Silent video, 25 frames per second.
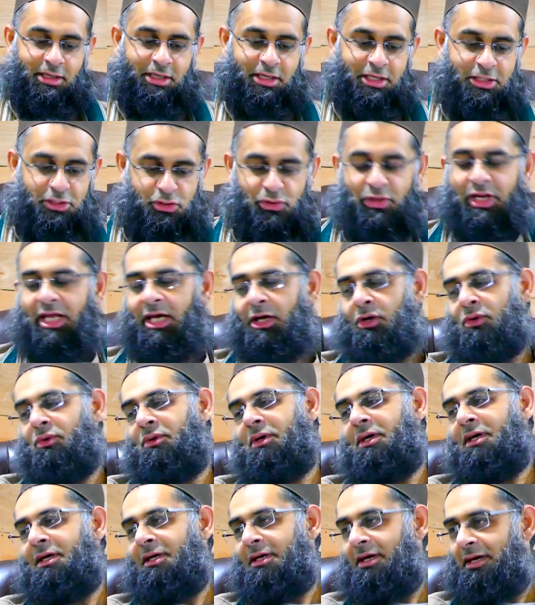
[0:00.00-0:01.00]
So
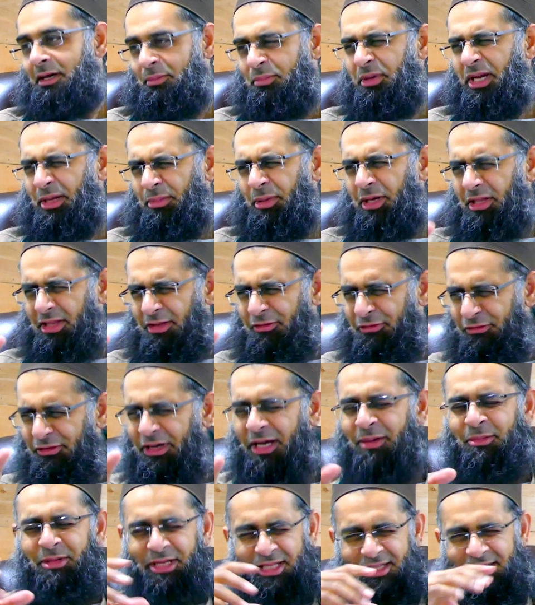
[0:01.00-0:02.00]
now, a bit about the family.